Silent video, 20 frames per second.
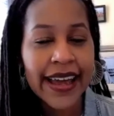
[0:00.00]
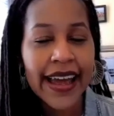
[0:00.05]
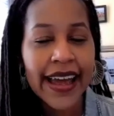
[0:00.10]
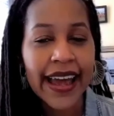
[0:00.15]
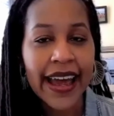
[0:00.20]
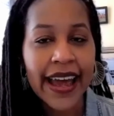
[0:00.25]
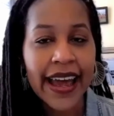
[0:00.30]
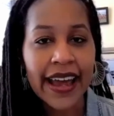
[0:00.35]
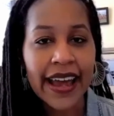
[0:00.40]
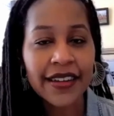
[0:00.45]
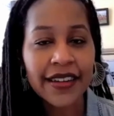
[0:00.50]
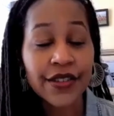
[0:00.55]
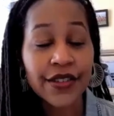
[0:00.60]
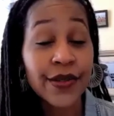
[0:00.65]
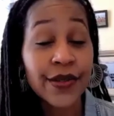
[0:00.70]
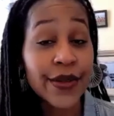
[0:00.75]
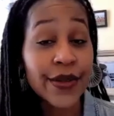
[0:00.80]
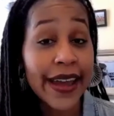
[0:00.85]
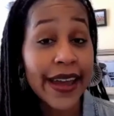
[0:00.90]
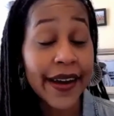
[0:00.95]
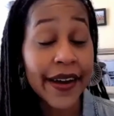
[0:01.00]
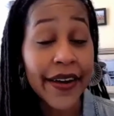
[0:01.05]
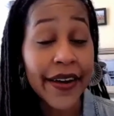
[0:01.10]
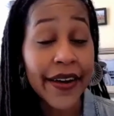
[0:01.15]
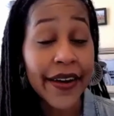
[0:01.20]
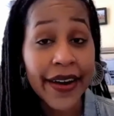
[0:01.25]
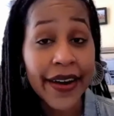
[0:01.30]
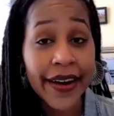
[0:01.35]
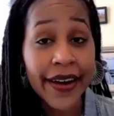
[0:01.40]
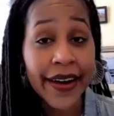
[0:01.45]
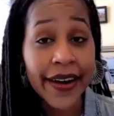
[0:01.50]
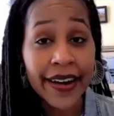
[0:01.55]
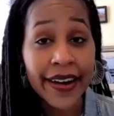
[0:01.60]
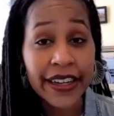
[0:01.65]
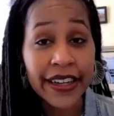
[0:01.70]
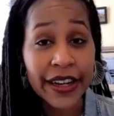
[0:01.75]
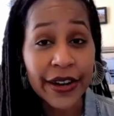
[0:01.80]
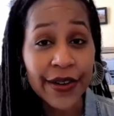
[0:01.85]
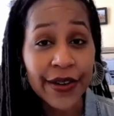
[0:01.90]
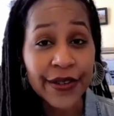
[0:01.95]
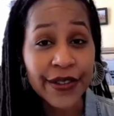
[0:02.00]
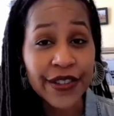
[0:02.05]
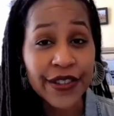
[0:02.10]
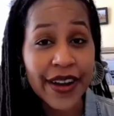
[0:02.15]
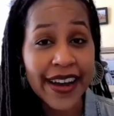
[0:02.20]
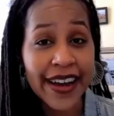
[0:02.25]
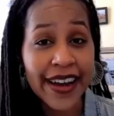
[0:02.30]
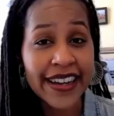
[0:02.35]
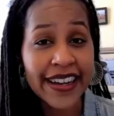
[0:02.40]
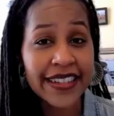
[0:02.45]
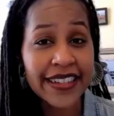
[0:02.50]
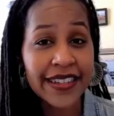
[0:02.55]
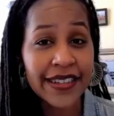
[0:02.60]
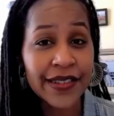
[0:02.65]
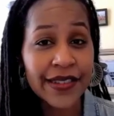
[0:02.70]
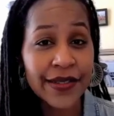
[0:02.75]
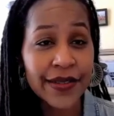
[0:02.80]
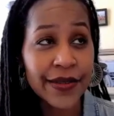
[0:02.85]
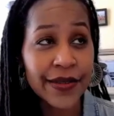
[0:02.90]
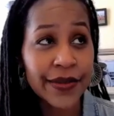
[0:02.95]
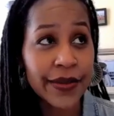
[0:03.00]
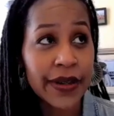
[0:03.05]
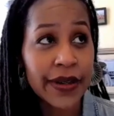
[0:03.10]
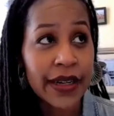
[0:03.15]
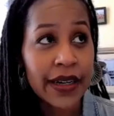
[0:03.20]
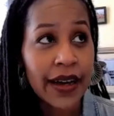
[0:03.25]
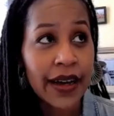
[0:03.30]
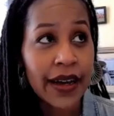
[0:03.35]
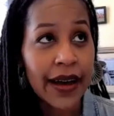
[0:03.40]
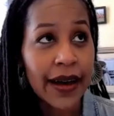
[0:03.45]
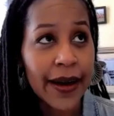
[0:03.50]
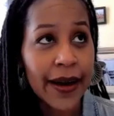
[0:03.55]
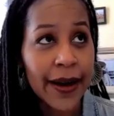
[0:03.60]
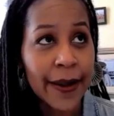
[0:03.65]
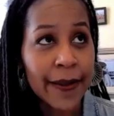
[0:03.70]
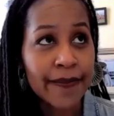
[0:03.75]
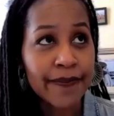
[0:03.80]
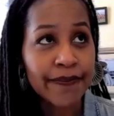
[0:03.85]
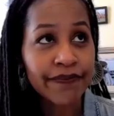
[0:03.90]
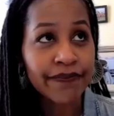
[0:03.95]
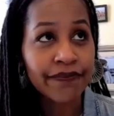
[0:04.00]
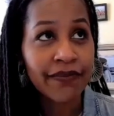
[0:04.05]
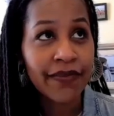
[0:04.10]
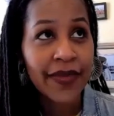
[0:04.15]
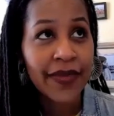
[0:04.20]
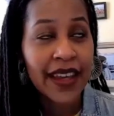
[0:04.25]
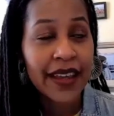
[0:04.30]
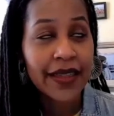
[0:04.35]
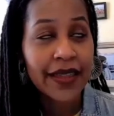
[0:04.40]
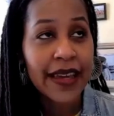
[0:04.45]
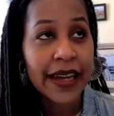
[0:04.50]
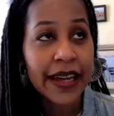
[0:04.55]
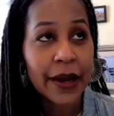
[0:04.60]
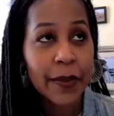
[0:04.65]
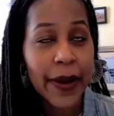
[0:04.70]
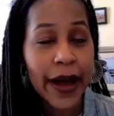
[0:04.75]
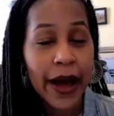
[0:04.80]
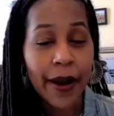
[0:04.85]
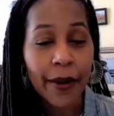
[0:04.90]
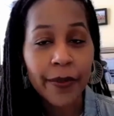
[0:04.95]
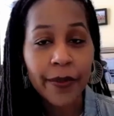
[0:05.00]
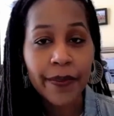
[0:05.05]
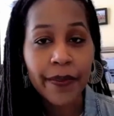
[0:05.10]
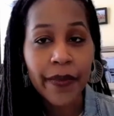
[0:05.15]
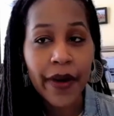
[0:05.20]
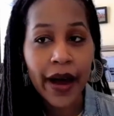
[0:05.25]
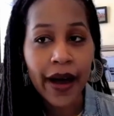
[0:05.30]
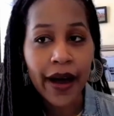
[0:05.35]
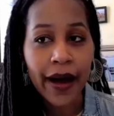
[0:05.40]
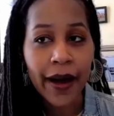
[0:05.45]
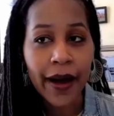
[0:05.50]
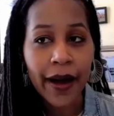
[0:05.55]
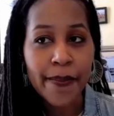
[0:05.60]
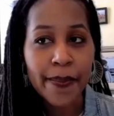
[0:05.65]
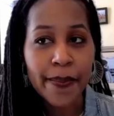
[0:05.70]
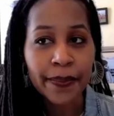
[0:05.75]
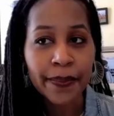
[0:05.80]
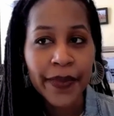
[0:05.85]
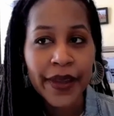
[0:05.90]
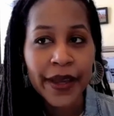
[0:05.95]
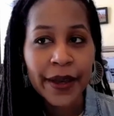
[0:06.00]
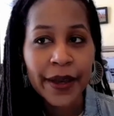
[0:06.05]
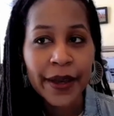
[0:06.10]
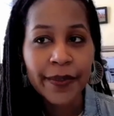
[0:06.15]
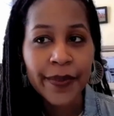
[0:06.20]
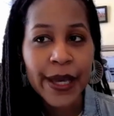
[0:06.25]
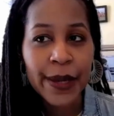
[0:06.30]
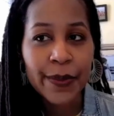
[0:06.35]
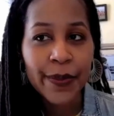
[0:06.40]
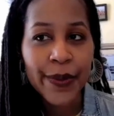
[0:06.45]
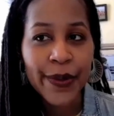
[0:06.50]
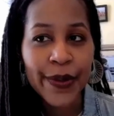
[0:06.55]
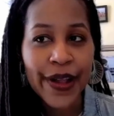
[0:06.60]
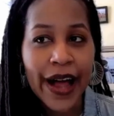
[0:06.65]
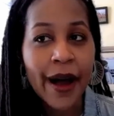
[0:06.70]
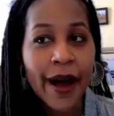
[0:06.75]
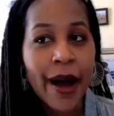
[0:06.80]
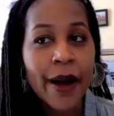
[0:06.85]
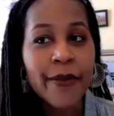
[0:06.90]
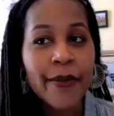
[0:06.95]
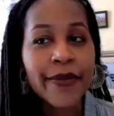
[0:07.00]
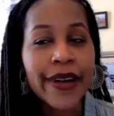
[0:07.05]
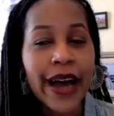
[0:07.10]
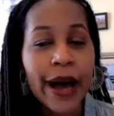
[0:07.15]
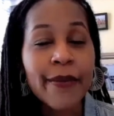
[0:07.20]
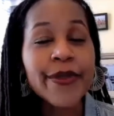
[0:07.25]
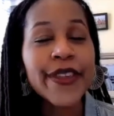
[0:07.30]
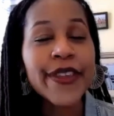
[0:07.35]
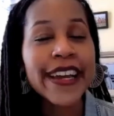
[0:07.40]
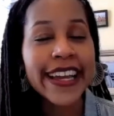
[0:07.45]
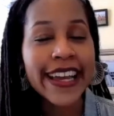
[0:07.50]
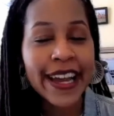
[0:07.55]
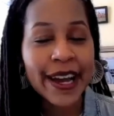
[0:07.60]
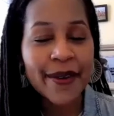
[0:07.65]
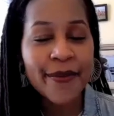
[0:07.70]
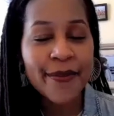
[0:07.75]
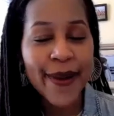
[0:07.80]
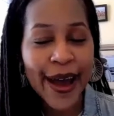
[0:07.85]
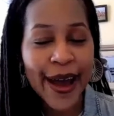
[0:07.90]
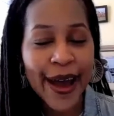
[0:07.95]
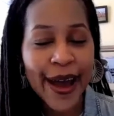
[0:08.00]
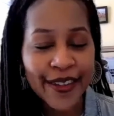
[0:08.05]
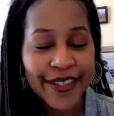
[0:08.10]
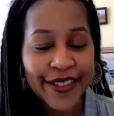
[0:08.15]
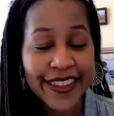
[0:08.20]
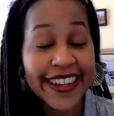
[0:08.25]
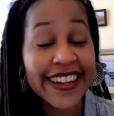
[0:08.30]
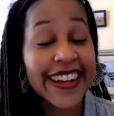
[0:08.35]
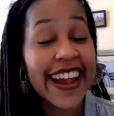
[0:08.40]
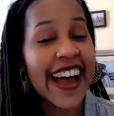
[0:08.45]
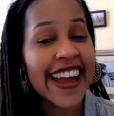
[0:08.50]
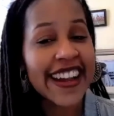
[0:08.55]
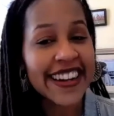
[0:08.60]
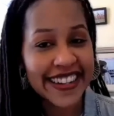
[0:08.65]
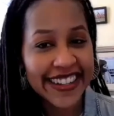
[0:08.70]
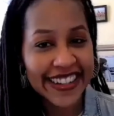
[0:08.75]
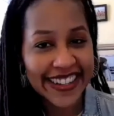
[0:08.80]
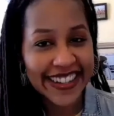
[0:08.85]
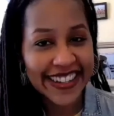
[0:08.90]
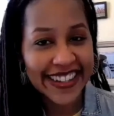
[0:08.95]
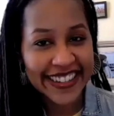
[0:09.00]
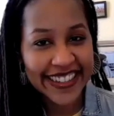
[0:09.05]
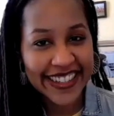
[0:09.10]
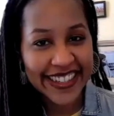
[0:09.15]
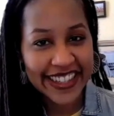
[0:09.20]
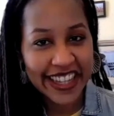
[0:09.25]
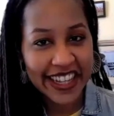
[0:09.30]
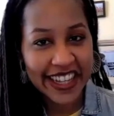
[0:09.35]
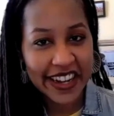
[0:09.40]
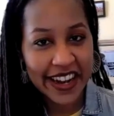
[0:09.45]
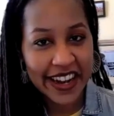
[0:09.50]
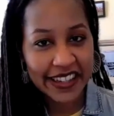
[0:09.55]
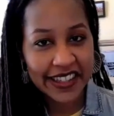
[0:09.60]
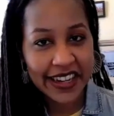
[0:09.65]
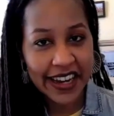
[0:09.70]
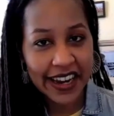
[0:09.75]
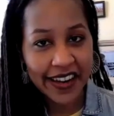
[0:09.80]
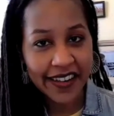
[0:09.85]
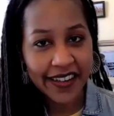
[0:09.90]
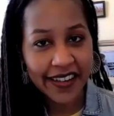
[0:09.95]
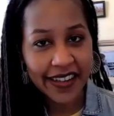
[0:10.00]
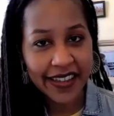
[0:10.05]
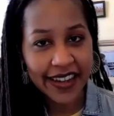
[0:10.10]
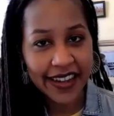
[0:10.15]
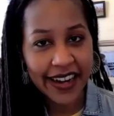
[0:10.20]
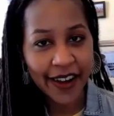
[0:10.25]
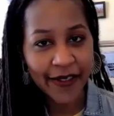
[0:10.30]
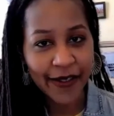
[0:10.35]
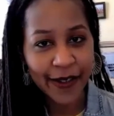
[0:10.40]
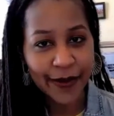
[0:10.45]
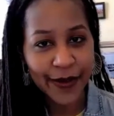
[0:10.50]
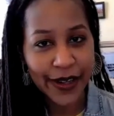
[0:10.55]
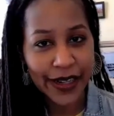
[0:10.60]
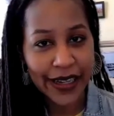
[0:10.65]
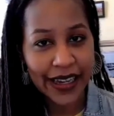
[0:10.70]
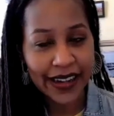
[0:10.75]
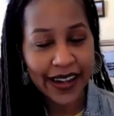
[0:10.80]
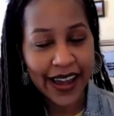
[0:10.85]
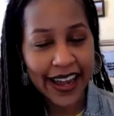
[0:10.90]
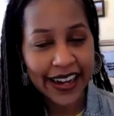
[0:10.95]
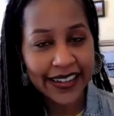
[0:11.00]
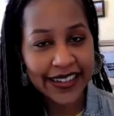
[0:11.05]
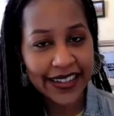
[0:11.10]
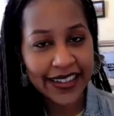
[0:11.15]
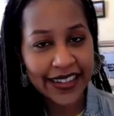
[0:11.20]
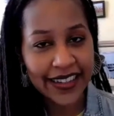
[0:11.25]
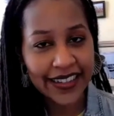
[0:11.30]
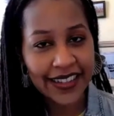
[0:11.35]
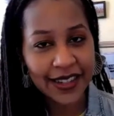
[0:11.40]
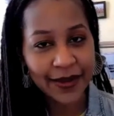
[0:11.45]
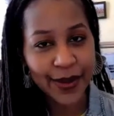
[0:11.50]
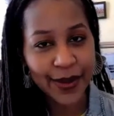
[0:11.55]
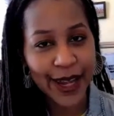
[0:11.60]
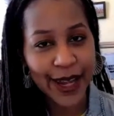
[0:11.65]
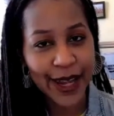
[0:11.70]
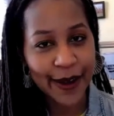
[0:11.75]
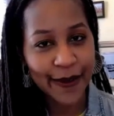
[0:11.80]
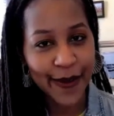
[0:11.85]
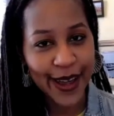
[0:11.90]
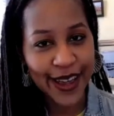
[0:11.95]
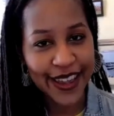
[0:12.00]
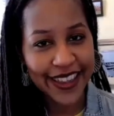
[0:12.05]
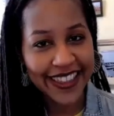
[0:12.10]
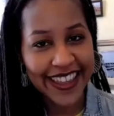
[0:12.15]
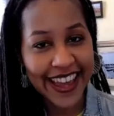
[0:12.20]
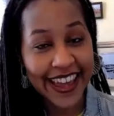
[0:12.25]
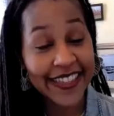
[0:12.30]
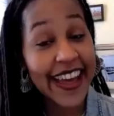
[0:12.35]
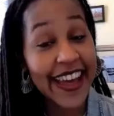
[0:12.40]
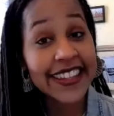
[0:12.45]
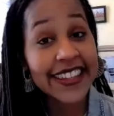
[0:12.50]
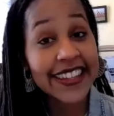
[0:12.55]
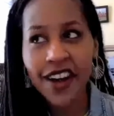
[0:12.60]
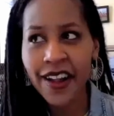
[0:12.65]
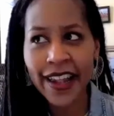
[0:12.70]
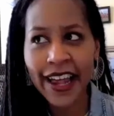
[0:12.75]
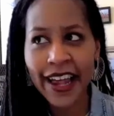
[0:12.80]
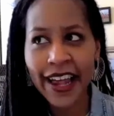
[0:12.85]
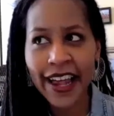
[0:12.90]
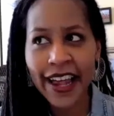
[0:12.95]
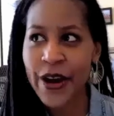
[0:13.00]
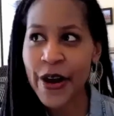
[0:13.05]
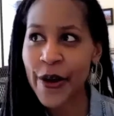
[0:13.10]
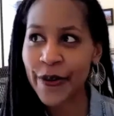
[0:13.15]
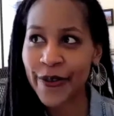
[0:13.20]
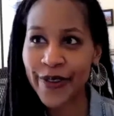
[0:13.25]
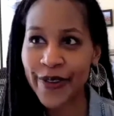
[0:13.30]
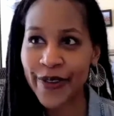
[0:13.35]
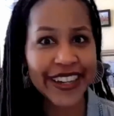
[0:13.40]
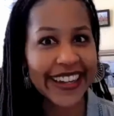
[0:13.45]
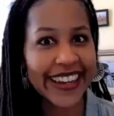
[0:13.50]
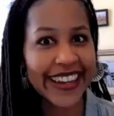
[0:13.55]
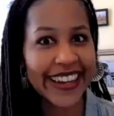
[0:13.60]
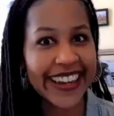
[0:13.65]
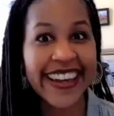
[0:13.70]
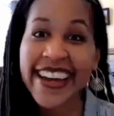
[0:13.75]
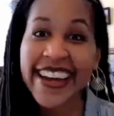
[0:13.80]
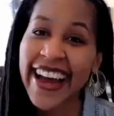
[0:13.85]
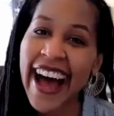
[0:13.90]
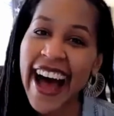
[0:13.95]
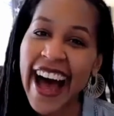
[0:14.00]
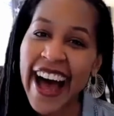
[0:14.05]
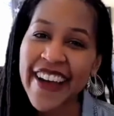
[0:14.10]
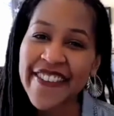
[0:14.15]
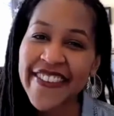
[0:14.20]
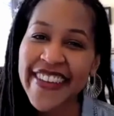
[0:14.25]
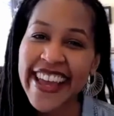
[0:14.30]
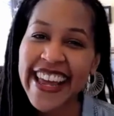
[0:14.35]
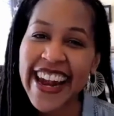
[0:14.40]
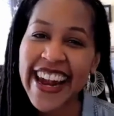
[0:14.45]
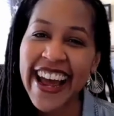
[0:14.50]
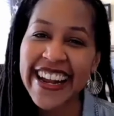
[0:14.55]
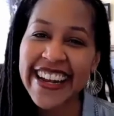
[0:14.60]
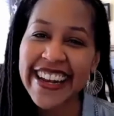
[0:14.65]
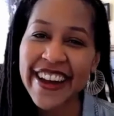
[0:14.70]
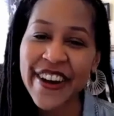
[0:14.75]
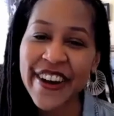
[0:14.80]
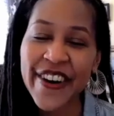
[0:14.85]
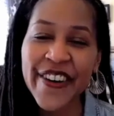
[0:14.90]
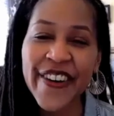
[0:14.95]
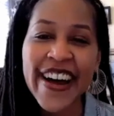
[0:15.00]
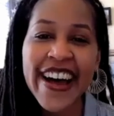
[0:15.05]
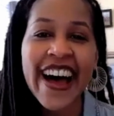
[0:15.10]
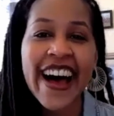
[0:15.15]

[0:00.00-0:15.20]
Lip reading: and who they are, you know, trying to think about people. I'm thinking about the 90s is the next era that I would really like to play with. And that's all I know, really. I know